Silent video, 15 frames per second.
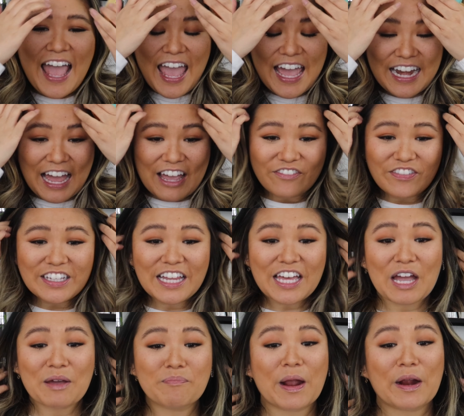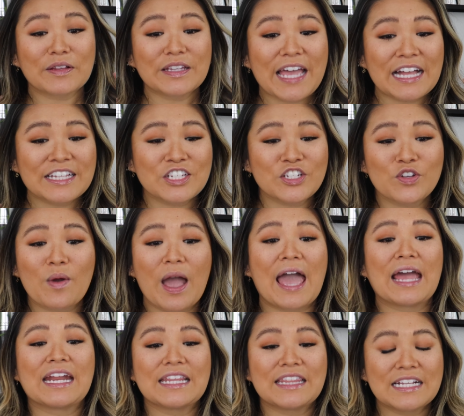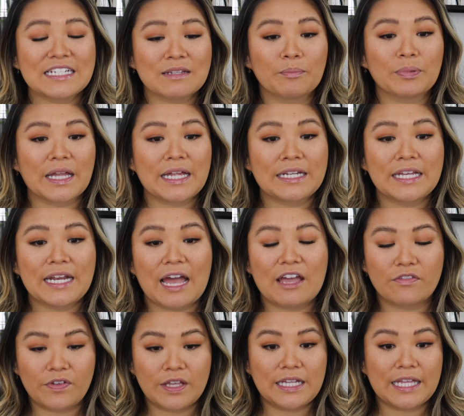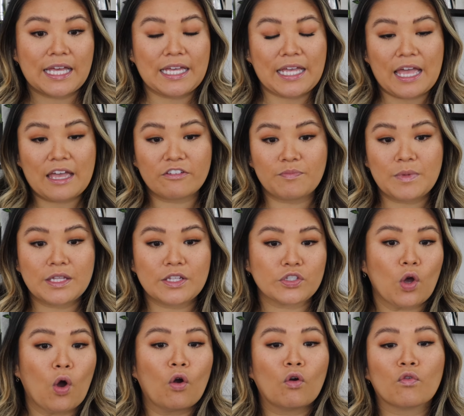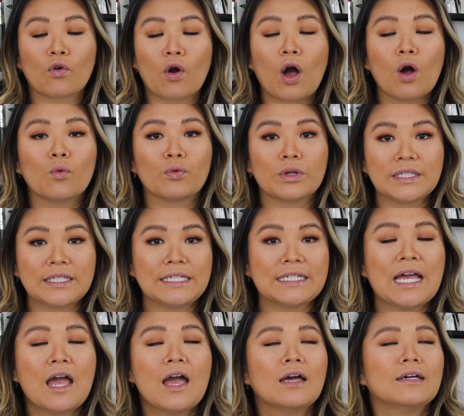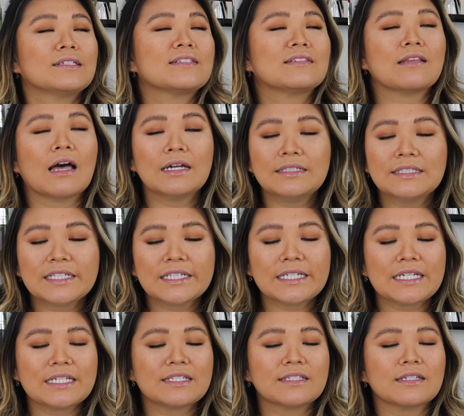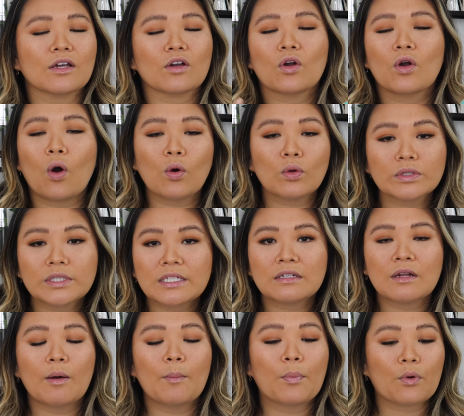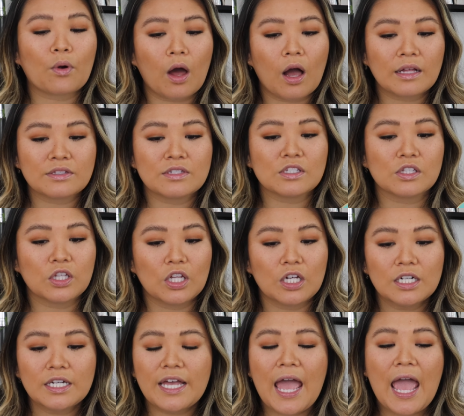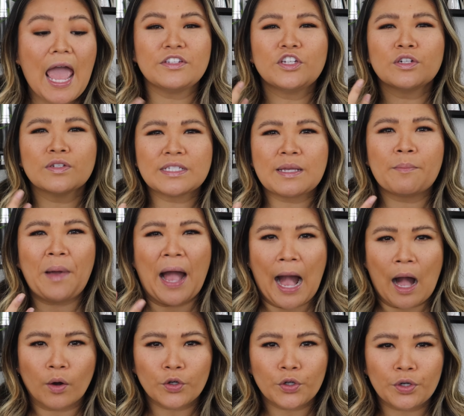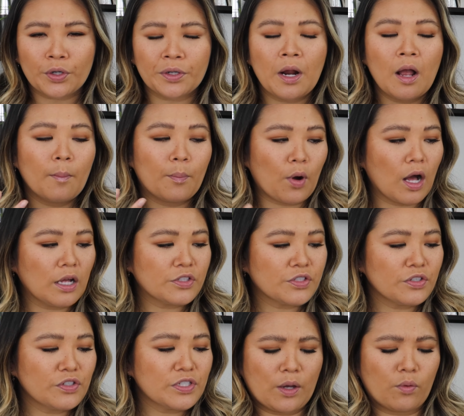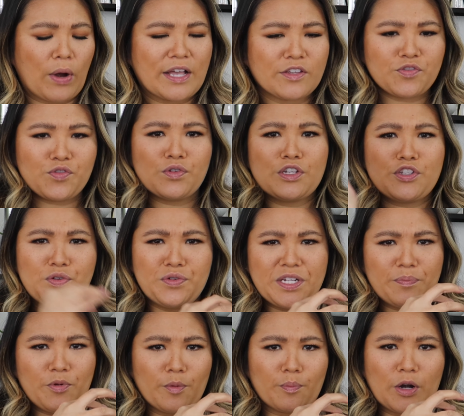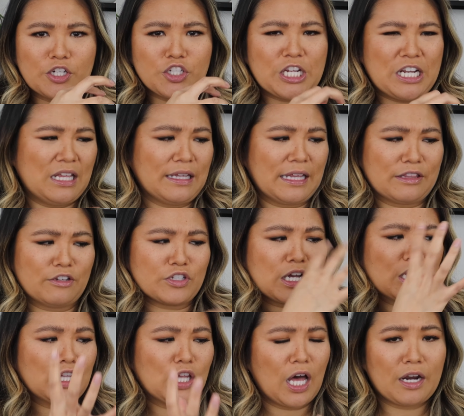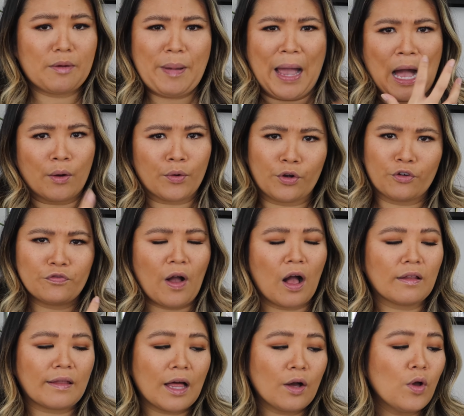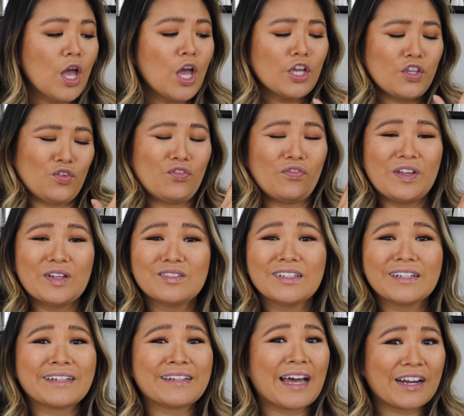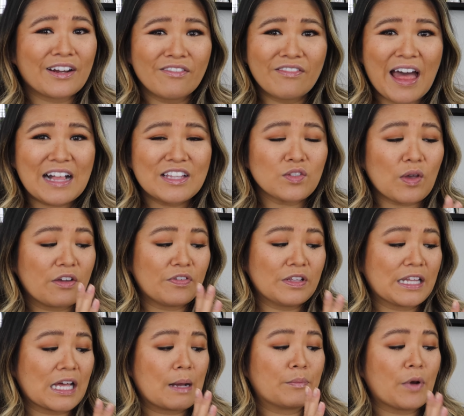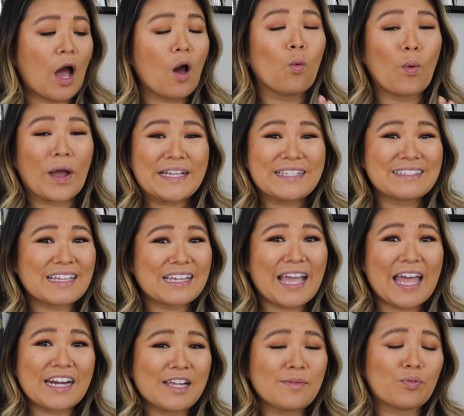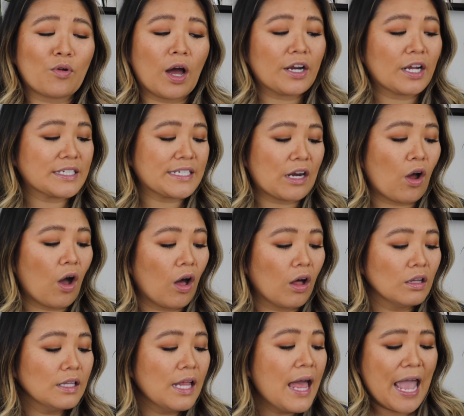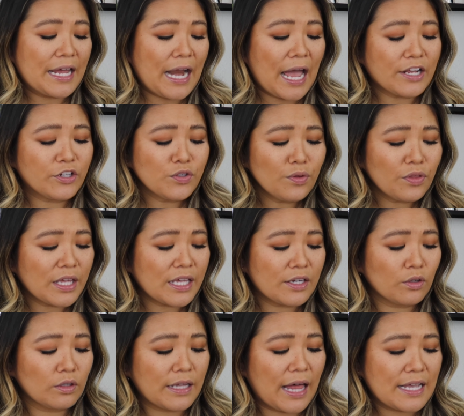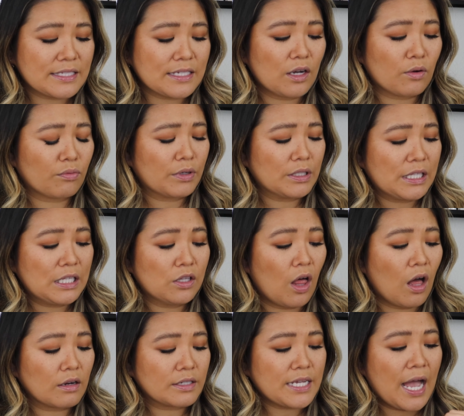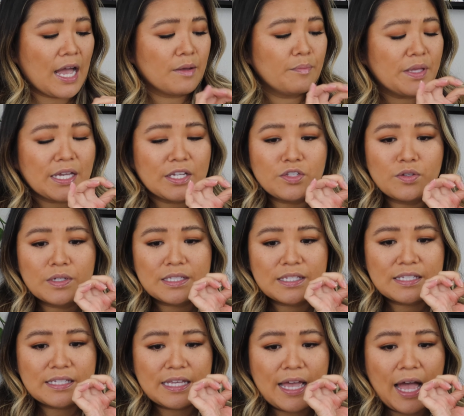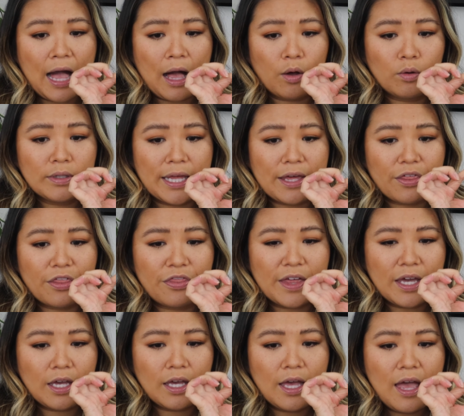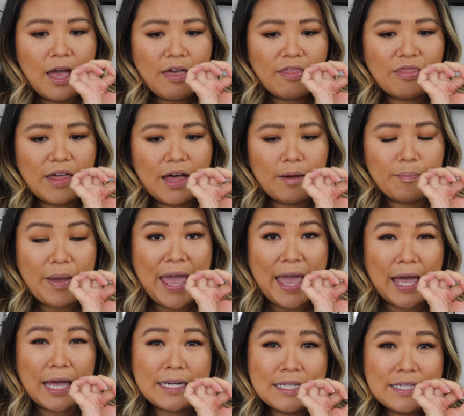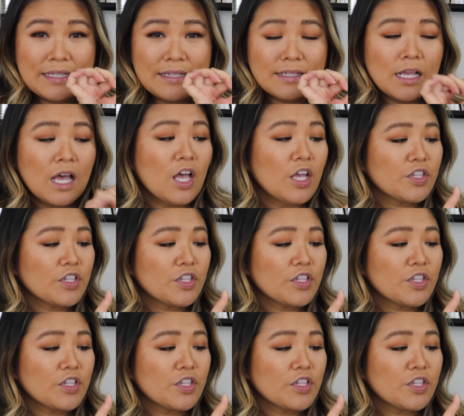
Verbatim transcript: And I feel like I barely had to do anything to blend it. I feel like it gave me this overall really sun-kissed golden bronze look. You know, some powder bronzers, like as soon as you dip your brush in it, like there's like a lot of powder fallout. You feel none of that, so I feel like I'm not wasting any product at all. And I do think it'll last a really long time because you can see how like thick the pan is.